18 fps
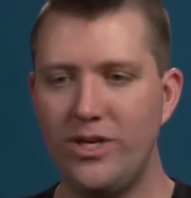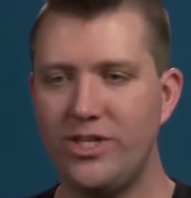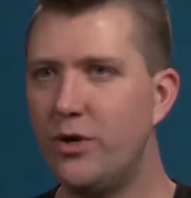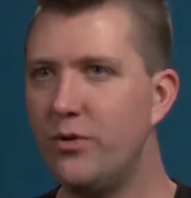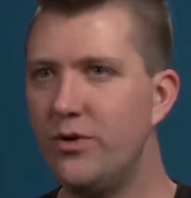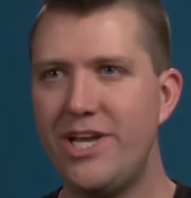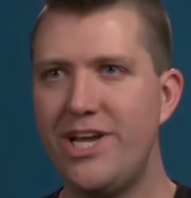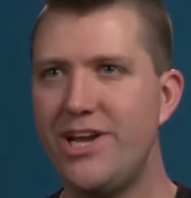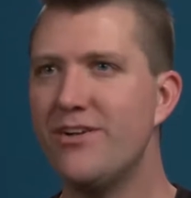we
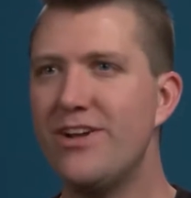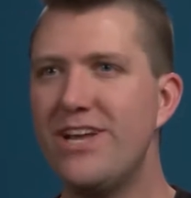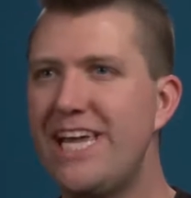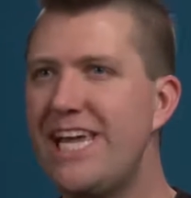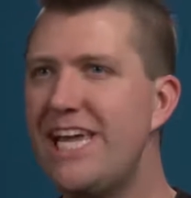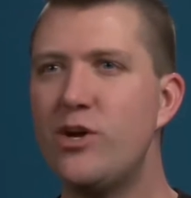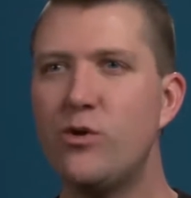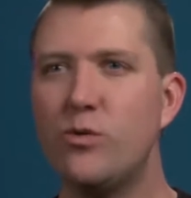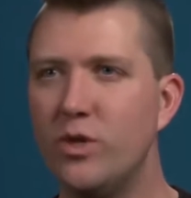don't hear
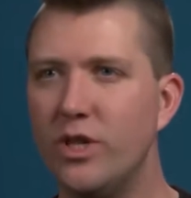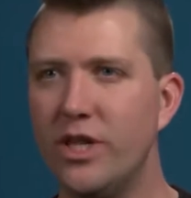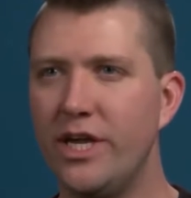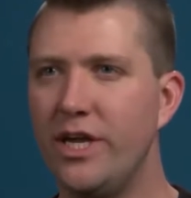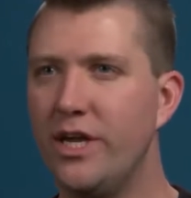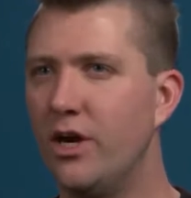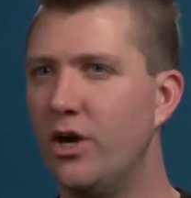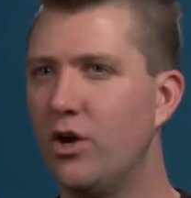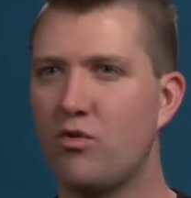
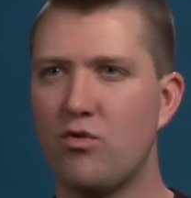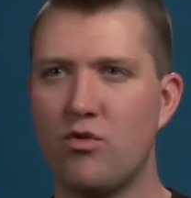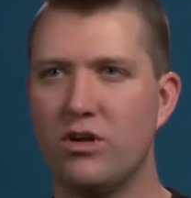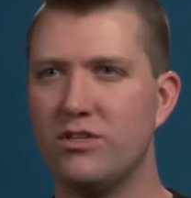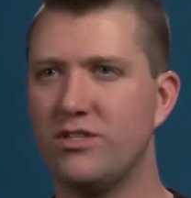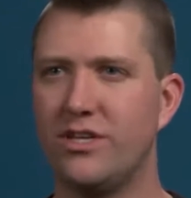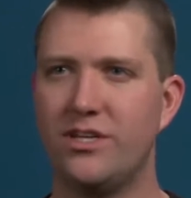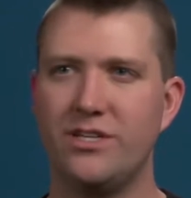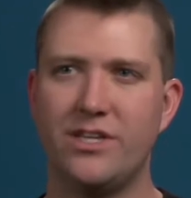equally
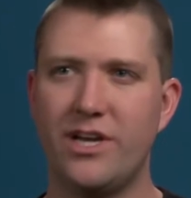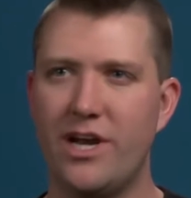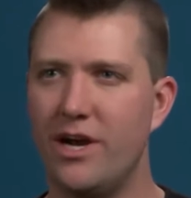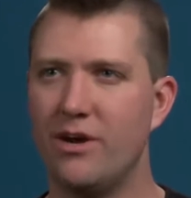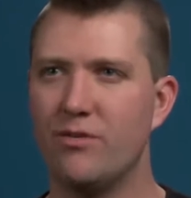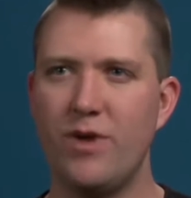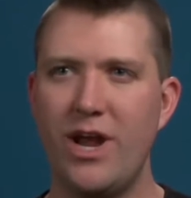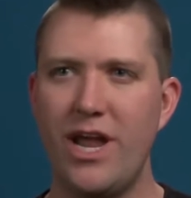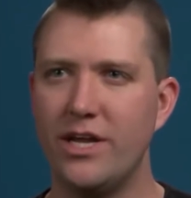across that
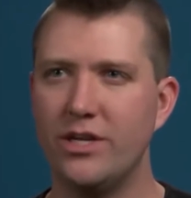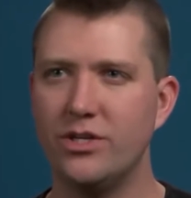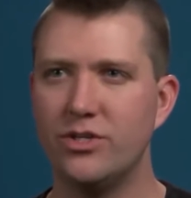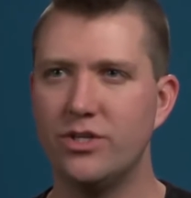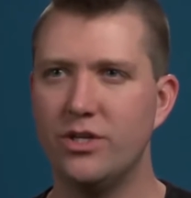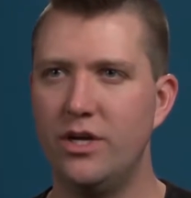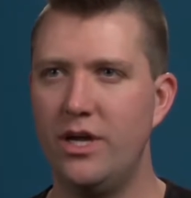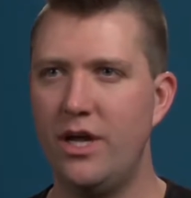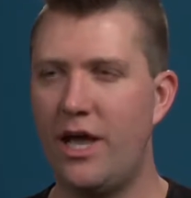entire
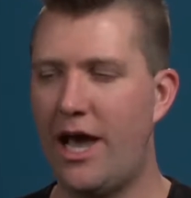range.